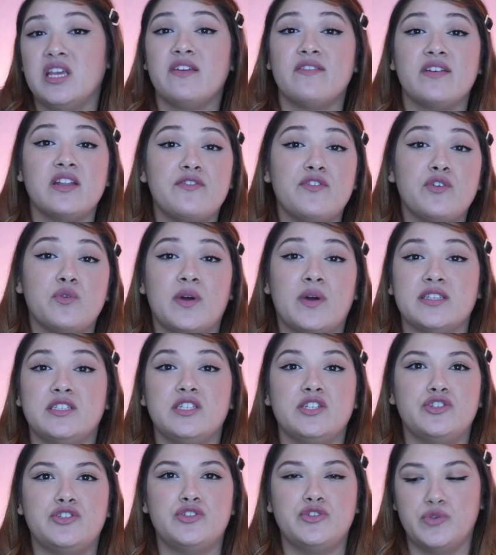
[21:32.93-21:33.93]
Even if you're
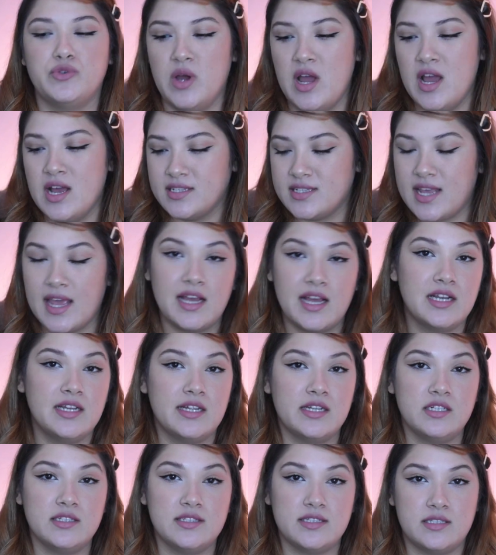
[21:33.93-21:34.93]
wanting to take a
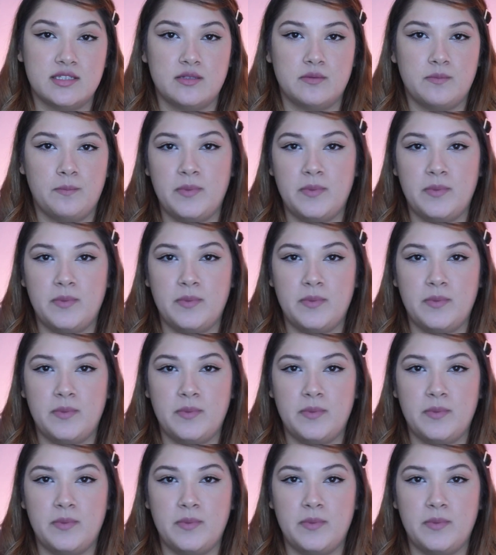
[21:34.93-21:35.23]
little